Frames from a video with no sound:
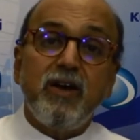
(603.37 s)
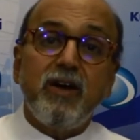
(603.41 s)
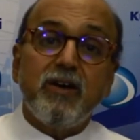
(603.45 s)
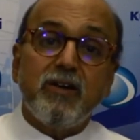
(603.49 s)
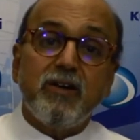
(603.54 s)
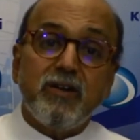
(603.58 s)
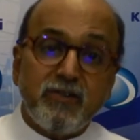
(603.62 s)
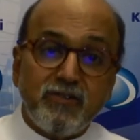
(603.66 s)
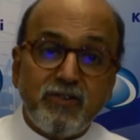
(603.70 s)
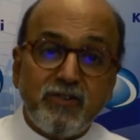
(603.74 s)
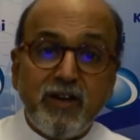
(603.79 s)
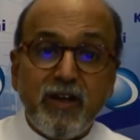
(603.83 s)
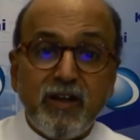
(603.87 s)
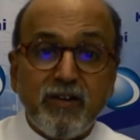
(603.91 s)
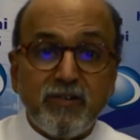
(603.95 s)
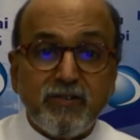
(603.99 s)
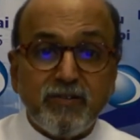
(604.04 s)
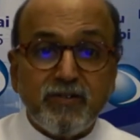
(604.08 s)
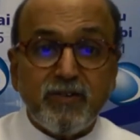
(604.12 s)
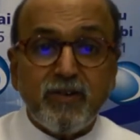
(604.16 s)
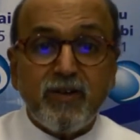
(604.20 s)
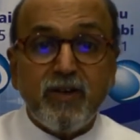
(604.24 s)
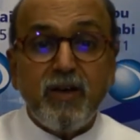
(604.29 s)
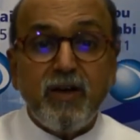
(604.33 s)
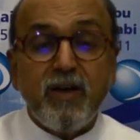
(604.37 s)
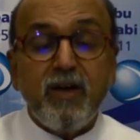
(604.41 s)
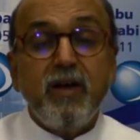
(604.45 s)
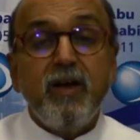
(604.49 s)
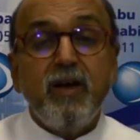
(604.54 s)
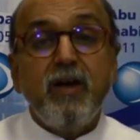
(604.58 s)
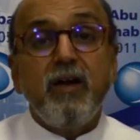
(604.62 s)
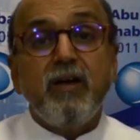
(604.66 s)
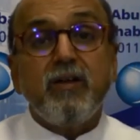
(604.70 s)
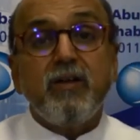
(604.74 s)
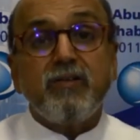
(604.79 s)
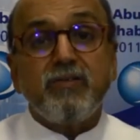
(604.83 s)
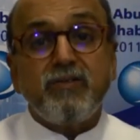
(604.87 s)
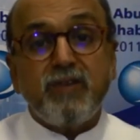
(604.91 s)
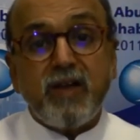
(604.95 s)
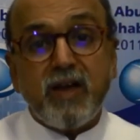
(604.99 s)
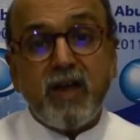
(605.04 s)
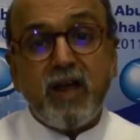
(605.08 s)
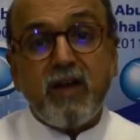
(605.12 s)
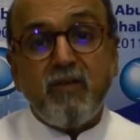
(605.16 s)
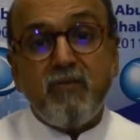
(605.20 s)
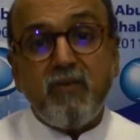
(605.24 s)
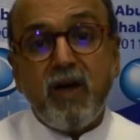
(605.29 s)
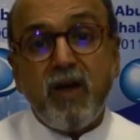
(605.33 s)
resilience.
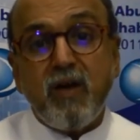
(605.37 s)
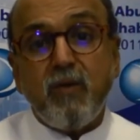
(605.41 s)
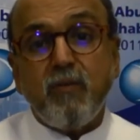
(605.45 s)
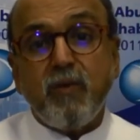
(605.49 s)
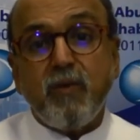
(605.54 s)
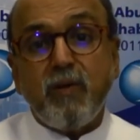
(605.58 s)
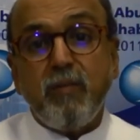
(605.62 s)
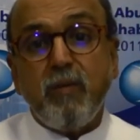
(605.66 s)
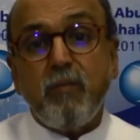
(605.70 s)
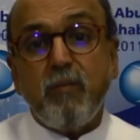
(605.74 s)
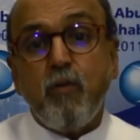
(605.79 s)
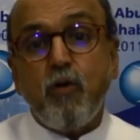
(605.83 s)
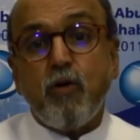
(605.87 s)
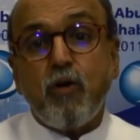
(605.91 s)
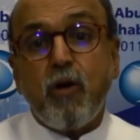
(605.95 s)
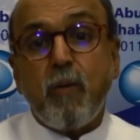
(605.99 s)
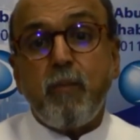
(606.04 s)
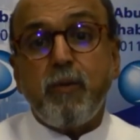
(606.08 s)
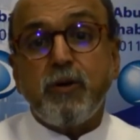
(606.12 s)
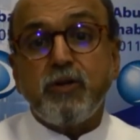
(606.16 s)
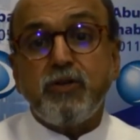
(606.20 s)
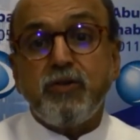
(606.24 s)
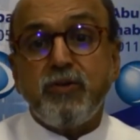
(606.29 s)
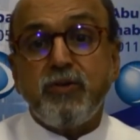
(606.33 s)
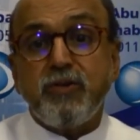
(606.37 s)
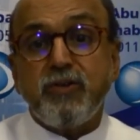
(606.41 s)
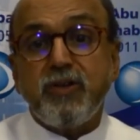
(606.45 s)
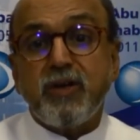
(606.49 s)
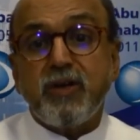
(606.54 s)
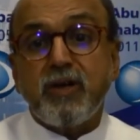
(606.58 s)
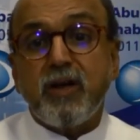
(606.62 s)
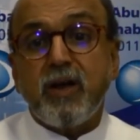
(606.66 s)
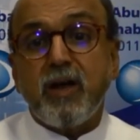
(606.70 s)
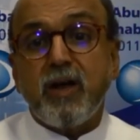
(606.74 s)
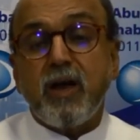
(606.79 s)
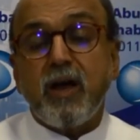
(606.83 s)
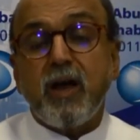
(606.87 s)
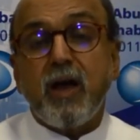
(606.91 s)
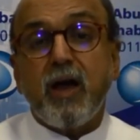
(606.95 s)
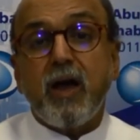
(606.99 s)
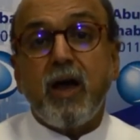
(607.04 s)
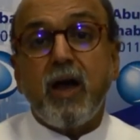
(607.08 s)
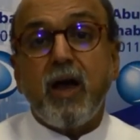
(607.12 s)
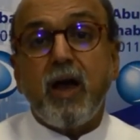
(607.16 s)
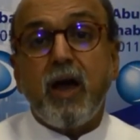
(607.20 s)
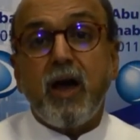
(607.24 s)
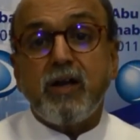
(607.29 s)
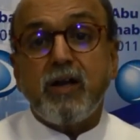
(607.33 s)
Second wave will be more opportunistic
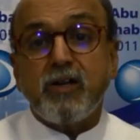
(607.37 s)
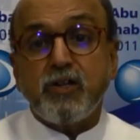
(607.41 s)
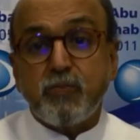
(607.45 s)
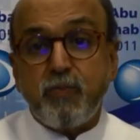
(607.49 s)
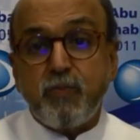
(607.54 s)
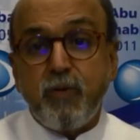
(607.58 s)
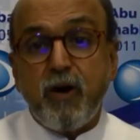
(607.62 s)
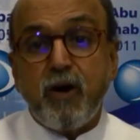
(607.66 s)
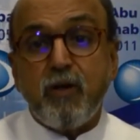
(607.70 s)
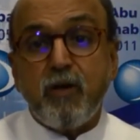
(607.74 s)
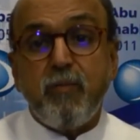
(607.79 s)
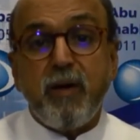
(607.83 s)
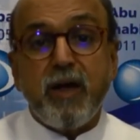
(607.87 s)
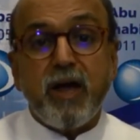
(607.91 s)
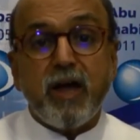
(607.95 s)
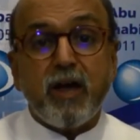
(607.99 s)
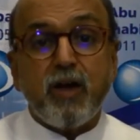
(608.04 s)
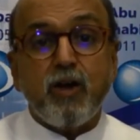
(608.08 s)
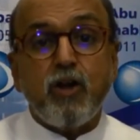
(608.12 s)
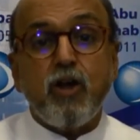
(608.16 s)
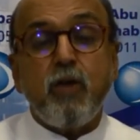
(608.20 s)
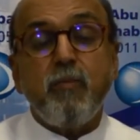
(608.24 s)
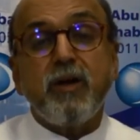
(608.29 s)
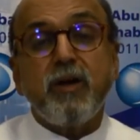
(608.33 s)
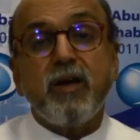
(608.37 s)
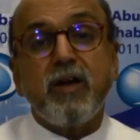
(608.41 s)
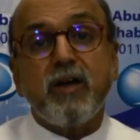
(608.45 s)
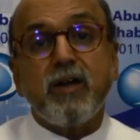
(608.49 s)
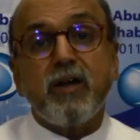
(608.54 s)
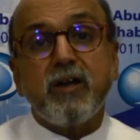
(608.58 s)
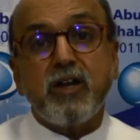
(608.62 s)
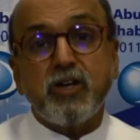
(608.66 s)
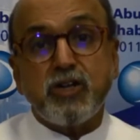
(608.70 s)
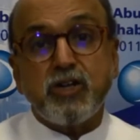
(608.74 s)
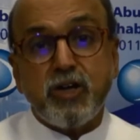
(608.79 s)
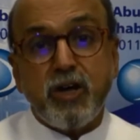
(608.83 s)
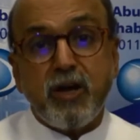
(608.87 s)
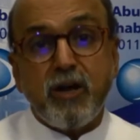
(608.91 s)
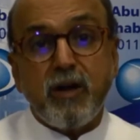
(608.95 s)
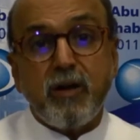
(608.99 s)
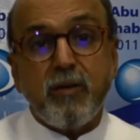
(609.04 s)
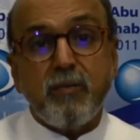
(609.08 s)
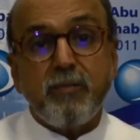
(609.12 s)
and spurred by economic rationale.